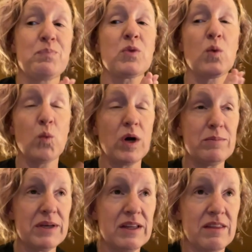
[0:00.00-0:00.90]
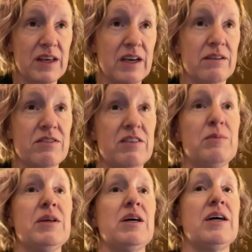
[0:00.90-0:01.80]
One big thing of
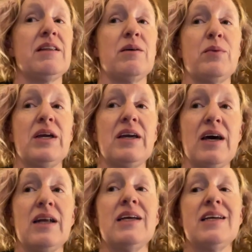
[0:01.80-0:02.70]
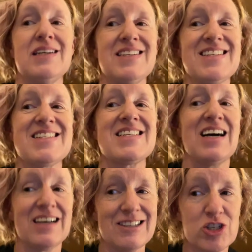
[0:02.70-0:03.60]
stimuli that we get is
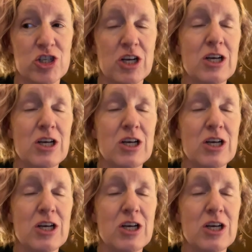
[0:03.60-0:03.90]
touch.